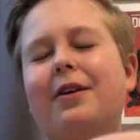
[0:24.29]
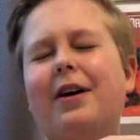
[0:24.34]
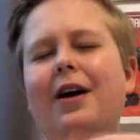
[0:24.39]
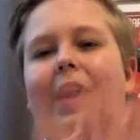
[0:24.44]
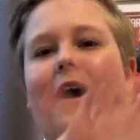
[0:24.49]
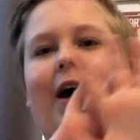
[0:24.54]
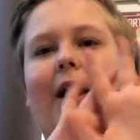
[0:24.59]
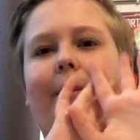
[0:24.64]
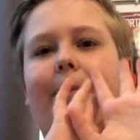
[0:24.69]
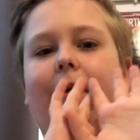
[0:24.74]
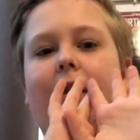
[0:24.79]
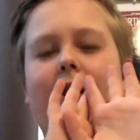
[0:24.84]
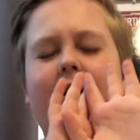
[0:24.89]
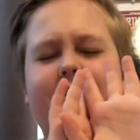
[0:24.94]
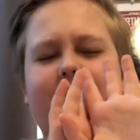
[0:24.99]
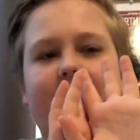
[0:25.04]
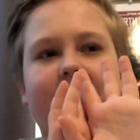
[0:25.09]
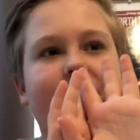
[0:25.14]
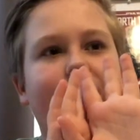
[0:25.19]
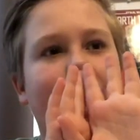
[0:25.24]
I
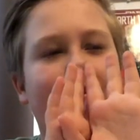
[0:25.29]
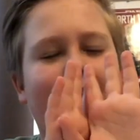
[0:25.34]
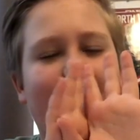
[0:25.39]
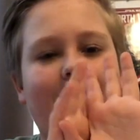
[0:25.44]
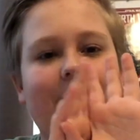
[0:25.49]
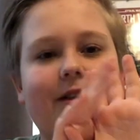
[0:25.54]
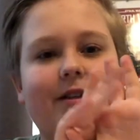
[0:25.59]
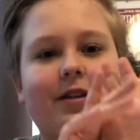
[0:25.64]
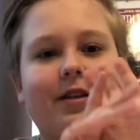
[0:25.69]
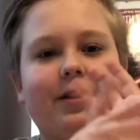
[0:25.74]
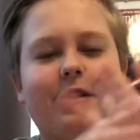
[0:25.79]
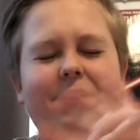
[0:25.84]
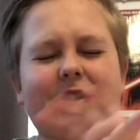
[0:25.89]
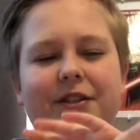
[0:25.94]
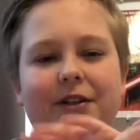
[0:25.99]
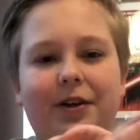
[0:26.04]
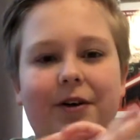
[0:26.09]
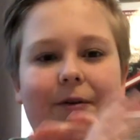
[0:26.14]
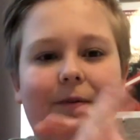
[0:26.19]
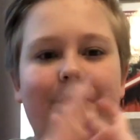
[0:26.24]
apologize for that.
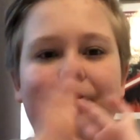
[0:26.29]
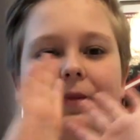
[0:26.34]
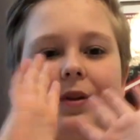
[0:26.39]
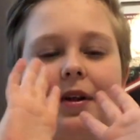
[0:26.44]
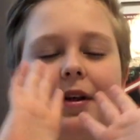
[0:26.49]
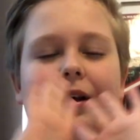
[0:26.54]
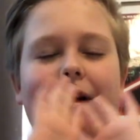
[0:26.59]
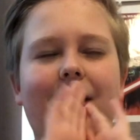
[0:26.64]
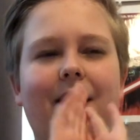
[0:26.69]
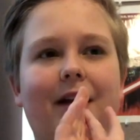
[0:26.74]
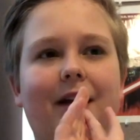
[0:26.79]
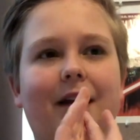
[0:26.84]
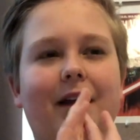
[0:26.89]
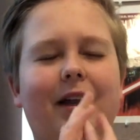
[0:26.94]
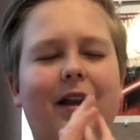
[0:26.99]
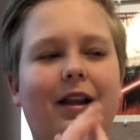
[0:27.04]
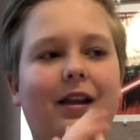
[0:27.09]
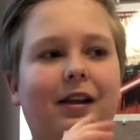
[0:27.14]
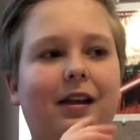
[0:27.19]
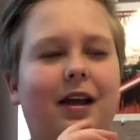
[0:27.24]
So
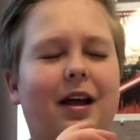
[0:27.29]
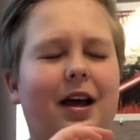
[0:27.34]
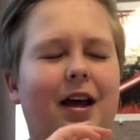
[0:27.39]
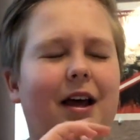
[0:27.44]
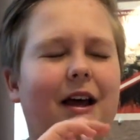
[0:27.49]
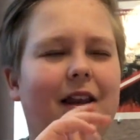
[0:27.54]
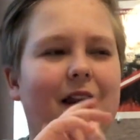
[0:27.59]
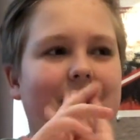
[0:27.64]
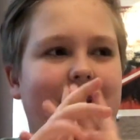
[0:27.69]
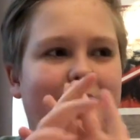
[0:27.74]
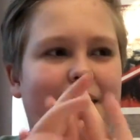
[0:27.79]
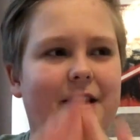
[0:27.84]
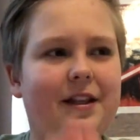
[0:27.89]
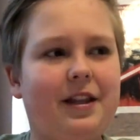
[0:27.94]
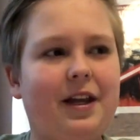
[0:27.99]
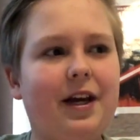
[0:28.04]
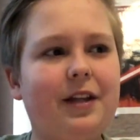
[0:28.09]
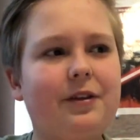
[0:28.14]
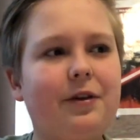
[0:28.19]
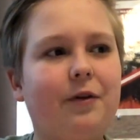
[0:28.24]
let's get
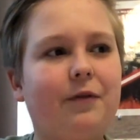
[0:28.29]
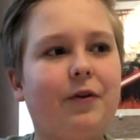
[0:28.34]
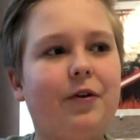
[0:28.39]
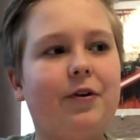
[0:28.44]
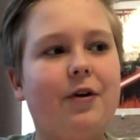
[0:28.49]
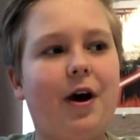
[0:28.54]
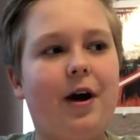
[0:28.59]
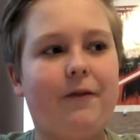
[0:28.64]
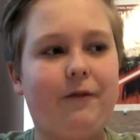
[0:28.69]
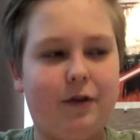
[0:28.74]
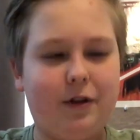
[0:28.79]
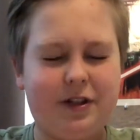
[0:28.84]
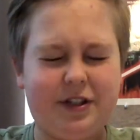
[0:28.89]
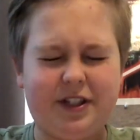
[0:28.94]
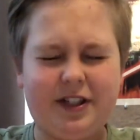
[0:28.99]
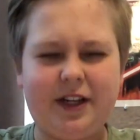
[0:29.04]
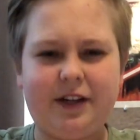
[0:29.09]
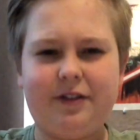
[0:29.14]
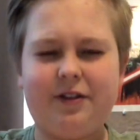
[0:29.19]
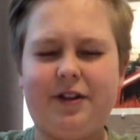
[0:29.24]
that over. And for the
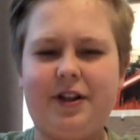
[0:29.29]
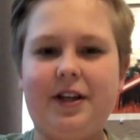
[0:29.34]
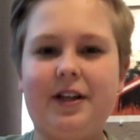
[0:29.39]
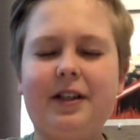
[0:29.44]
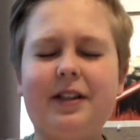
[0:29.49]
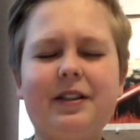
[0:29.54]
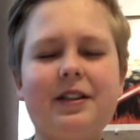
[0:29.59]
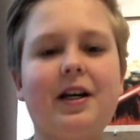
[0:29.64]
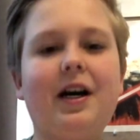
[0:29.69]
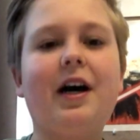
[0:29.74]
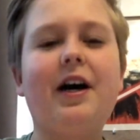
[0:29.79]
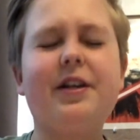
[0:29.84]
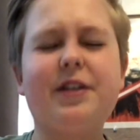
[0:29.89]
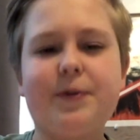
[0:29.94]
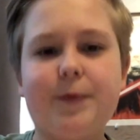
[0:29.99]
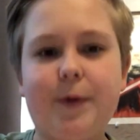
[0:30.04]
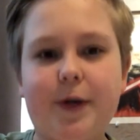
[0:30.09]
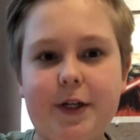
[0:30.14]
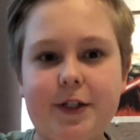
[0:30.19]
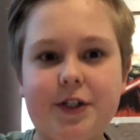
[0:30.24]
second thing, I just
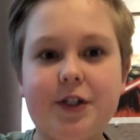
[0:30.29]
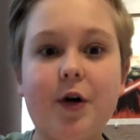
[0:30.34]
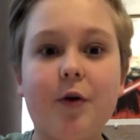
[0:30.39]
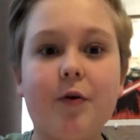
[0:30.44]
want to show